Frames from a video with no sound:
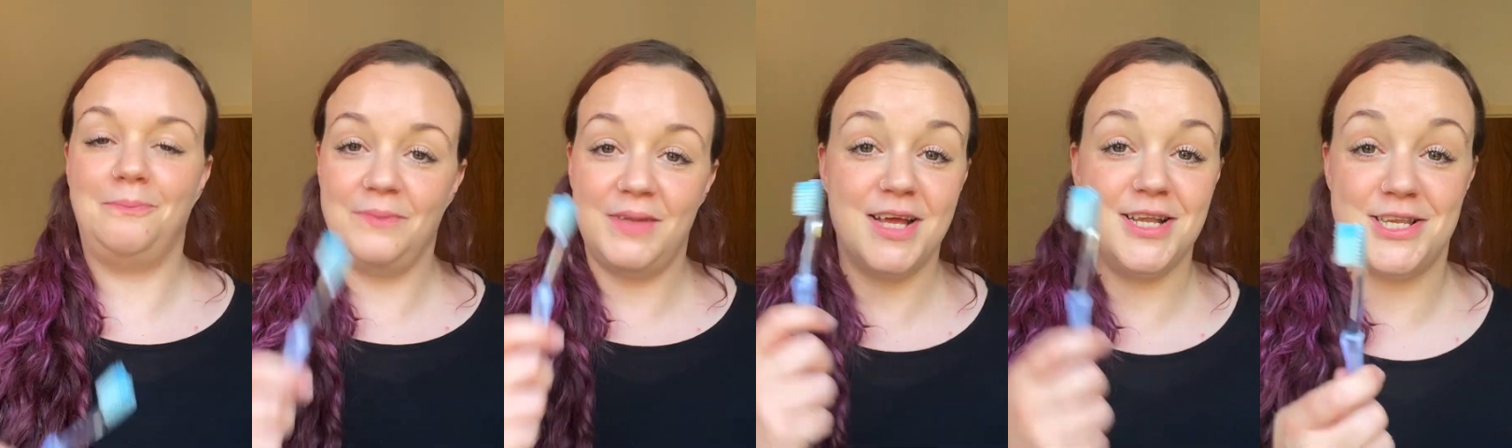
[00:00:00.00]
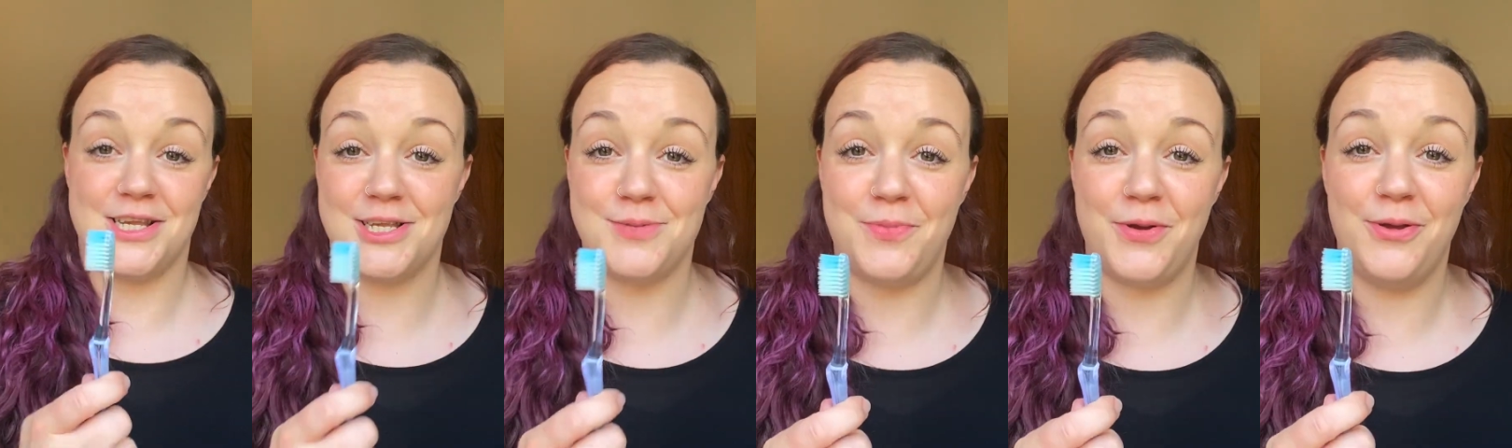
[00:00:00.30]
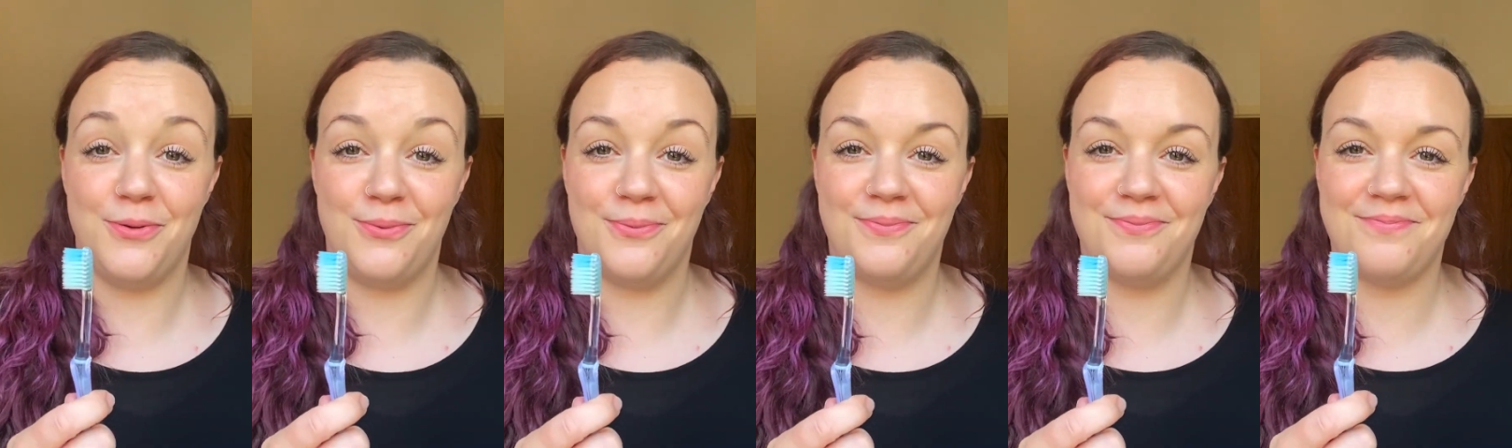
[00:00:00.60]
It's a
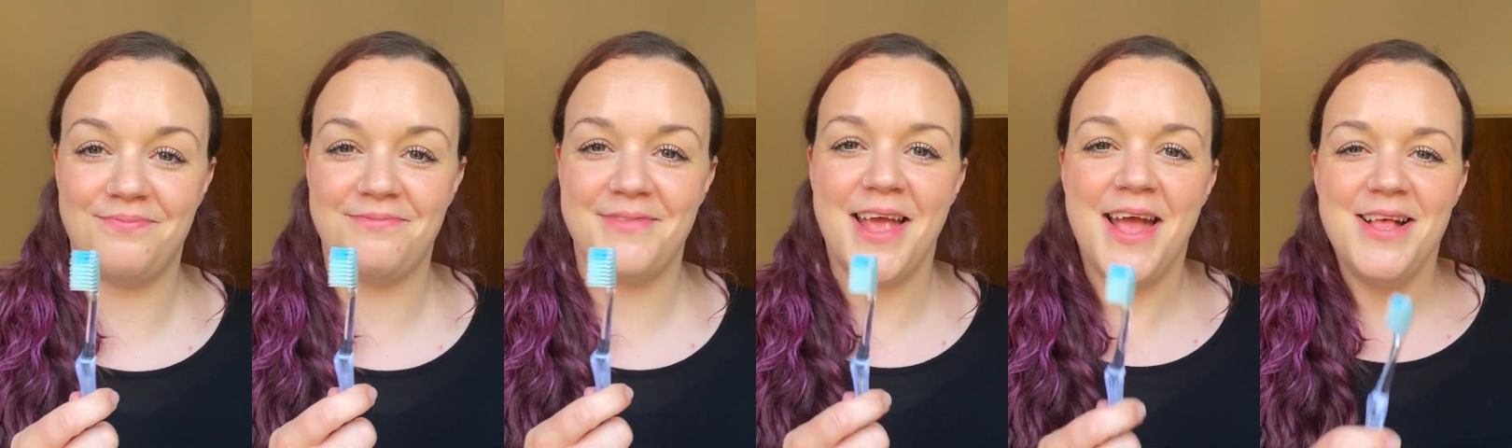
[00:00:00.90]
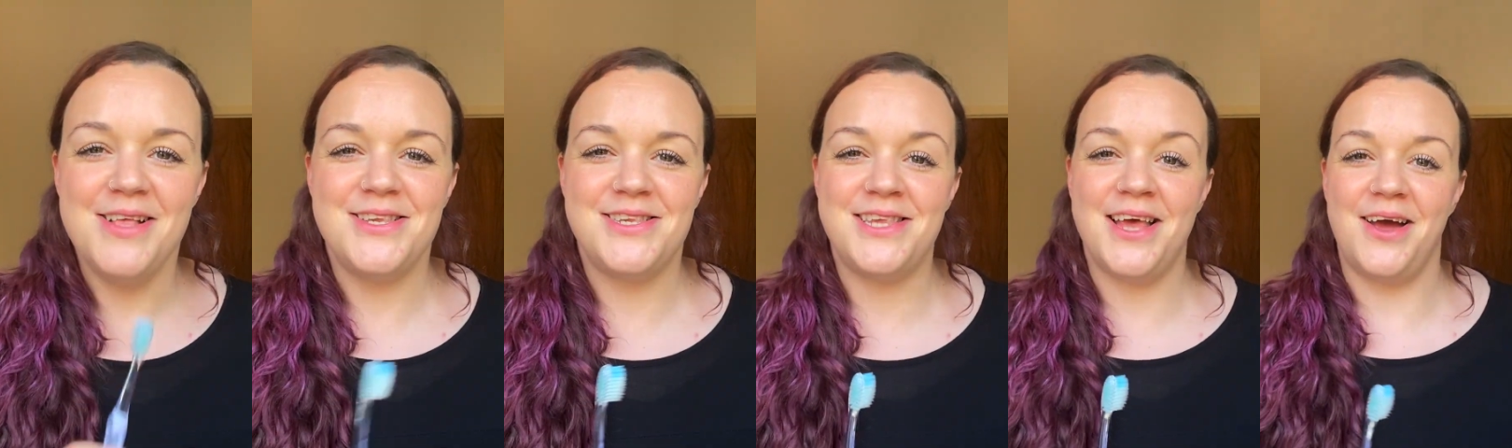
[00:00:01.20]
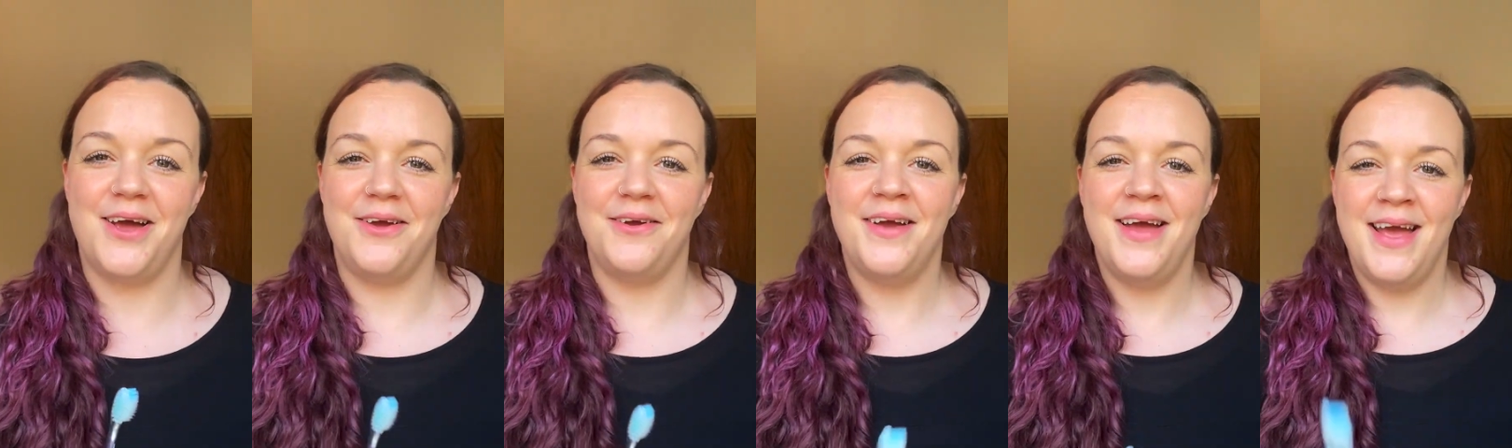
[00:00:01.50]
spoon.
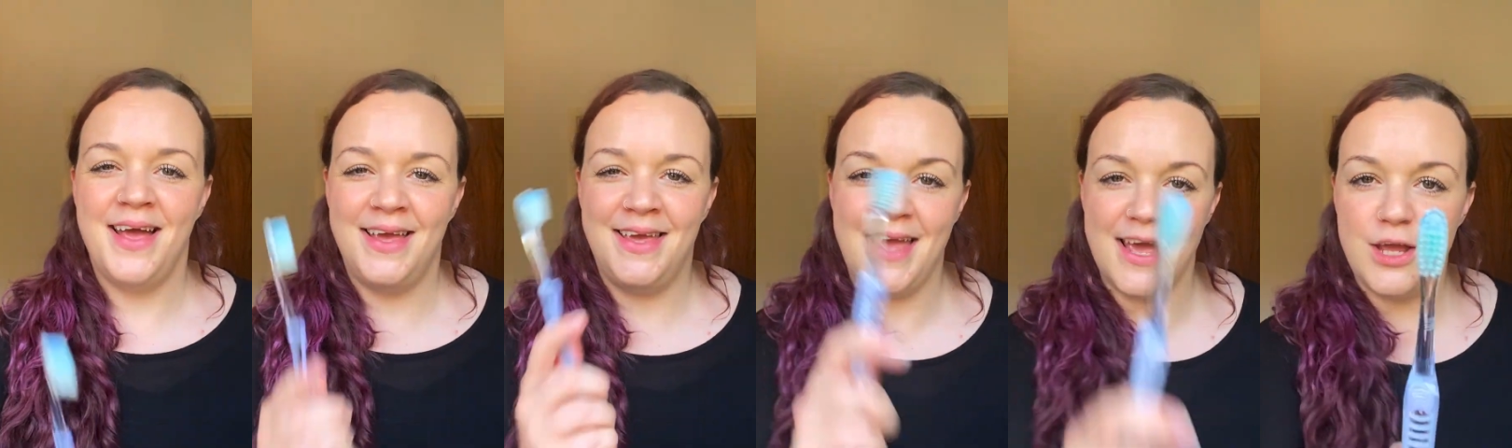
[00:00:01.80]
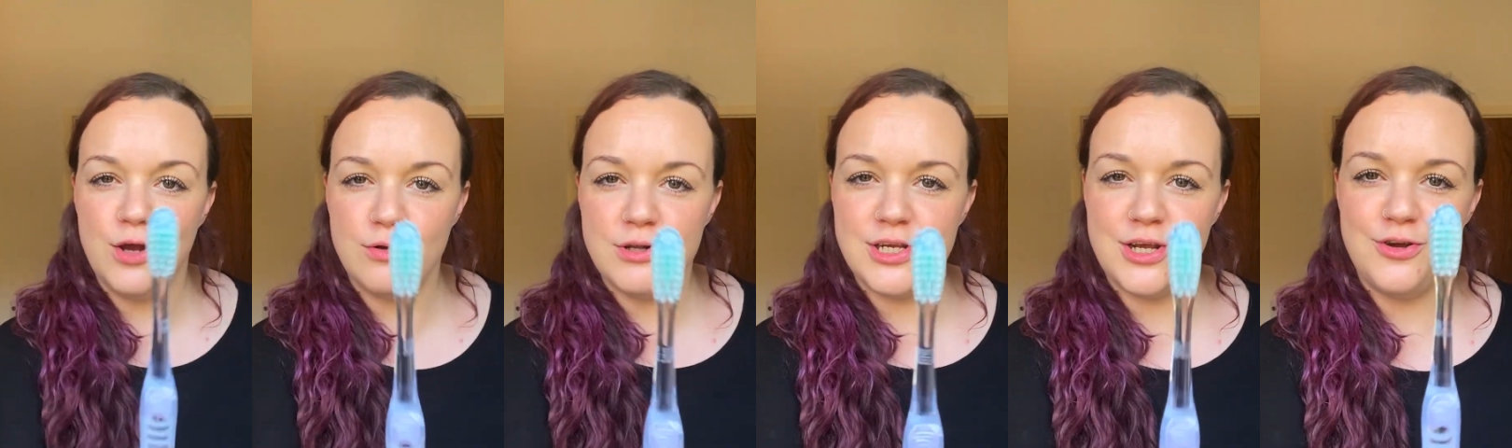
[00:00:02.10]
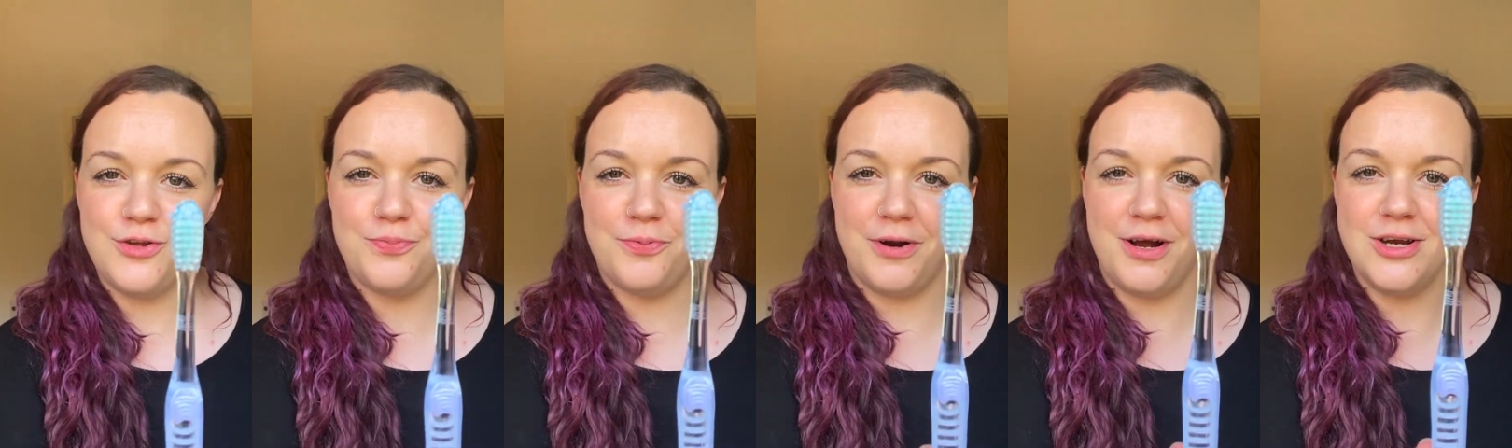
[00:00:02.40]
So get your
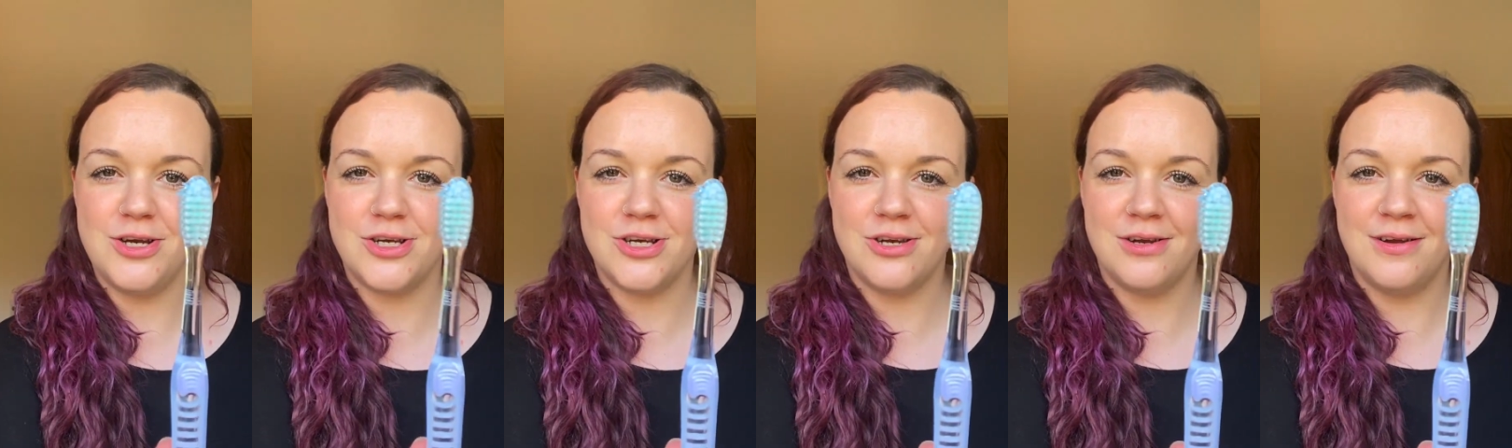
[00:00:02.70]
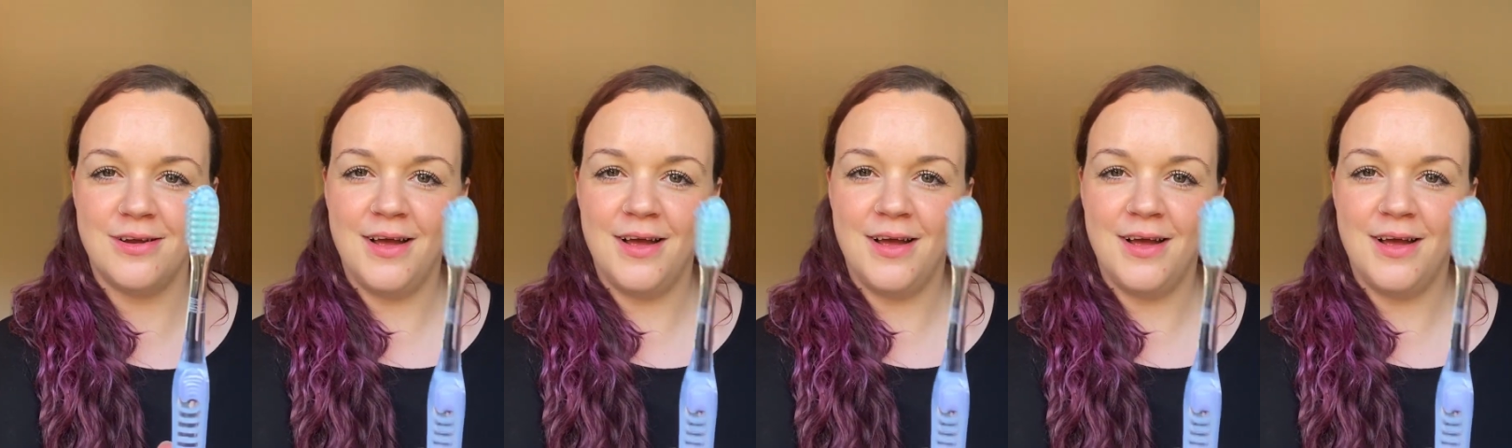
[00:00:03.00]
toothbrush